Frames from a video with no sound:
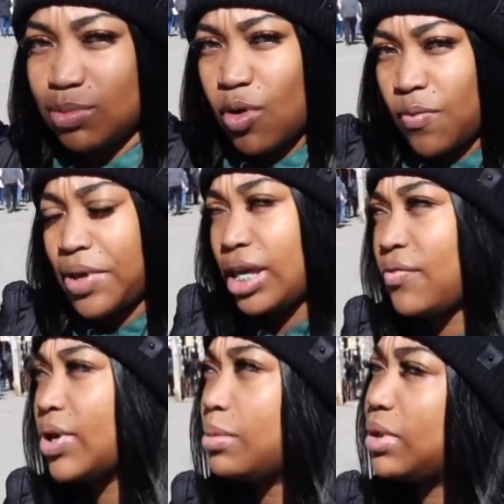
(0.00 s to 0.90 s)
movie,
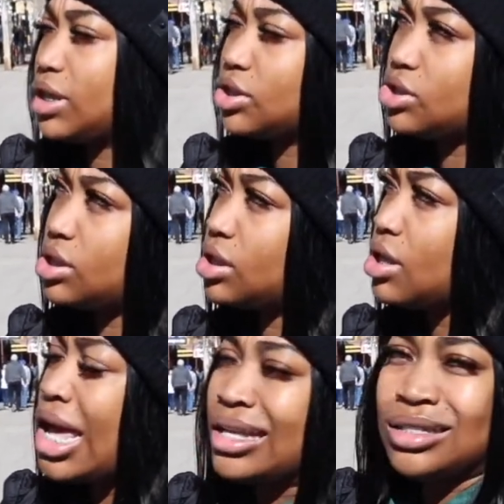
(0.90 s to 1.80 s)
very much
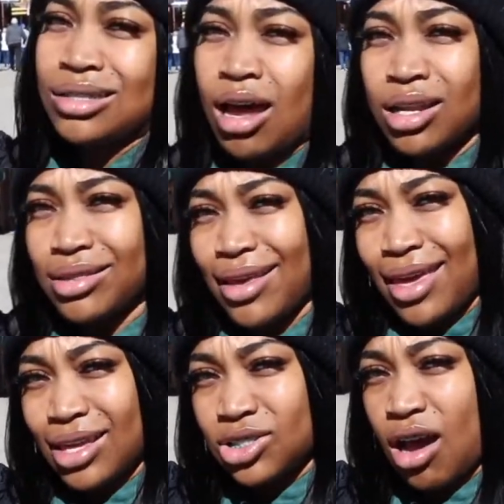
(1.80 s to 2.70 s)
Sonic the
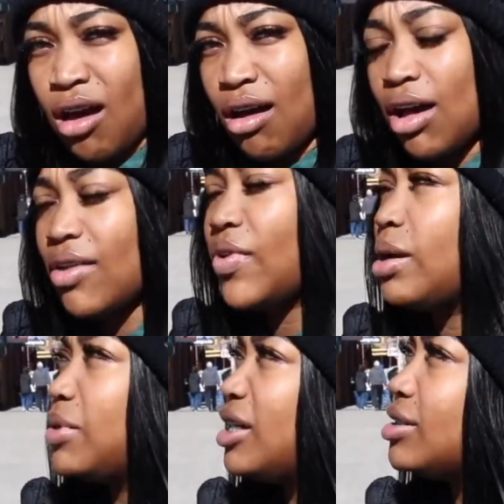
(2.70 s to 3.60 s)
Hedgehog, very
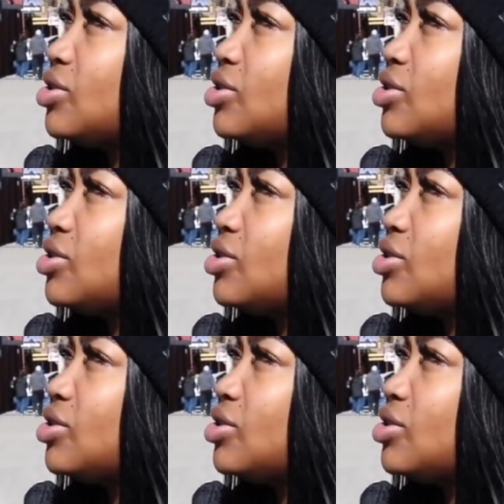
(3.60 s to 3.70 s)
much.